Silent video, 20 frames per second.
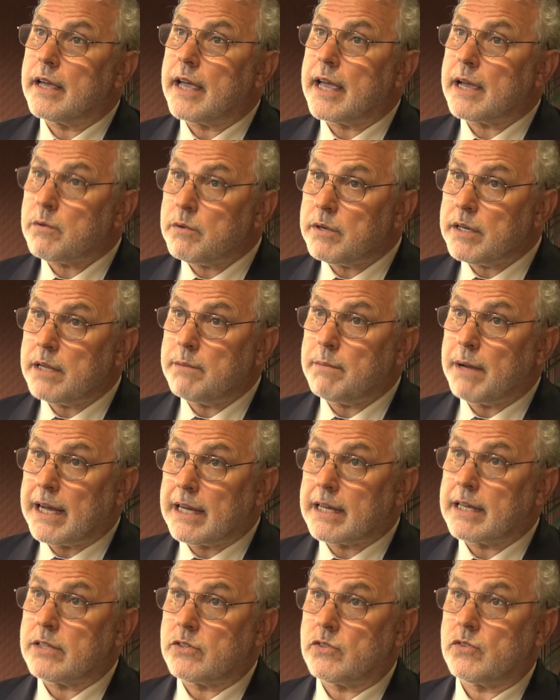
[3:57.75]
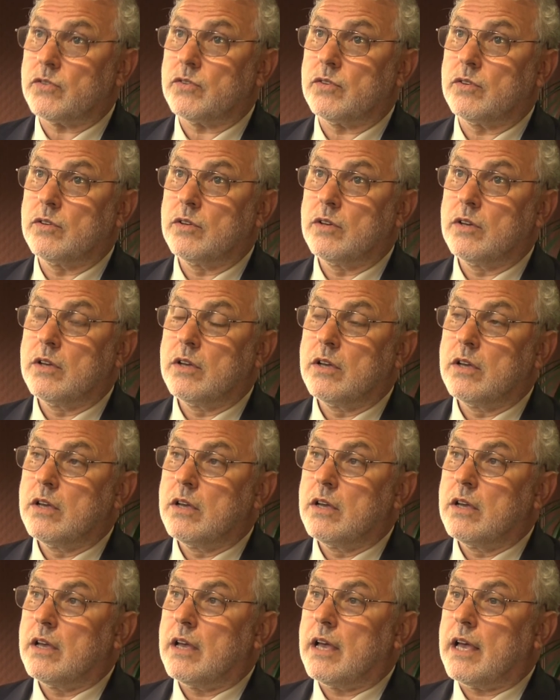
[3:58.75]
equity markets
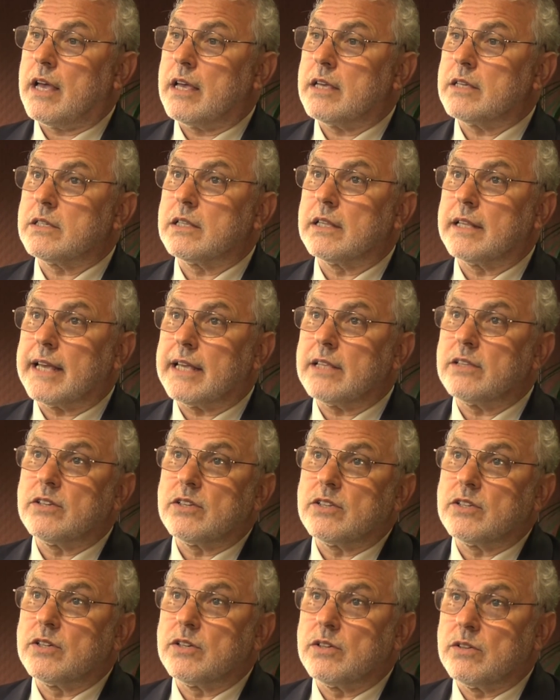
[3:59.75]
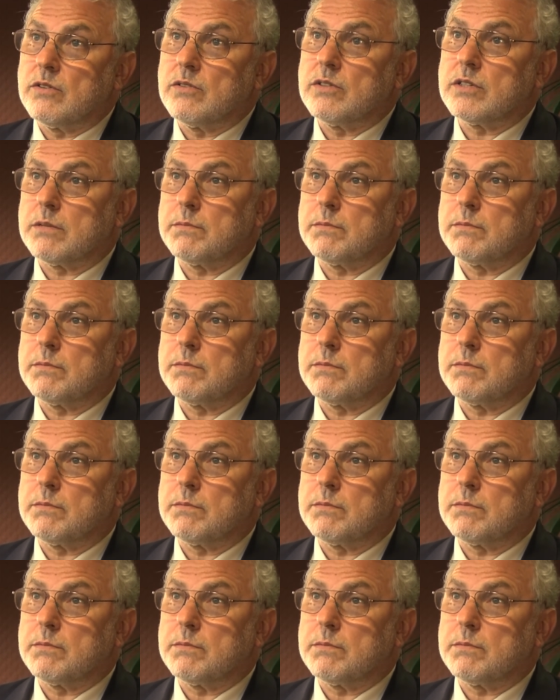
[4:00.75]
has led to